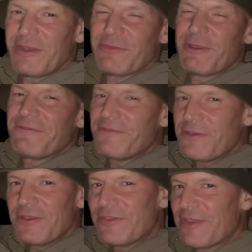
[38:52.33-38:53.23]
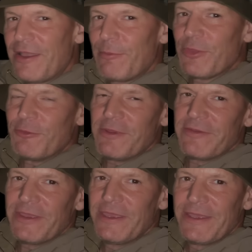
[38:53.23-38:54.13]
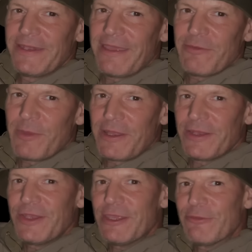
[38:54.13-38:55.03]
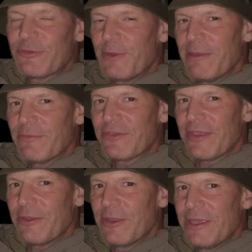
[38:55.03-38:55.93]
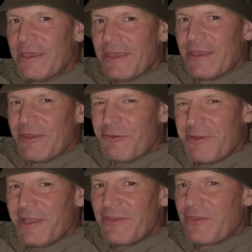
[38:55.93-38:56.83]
but it's my first time on the river, never mind a new swim, so really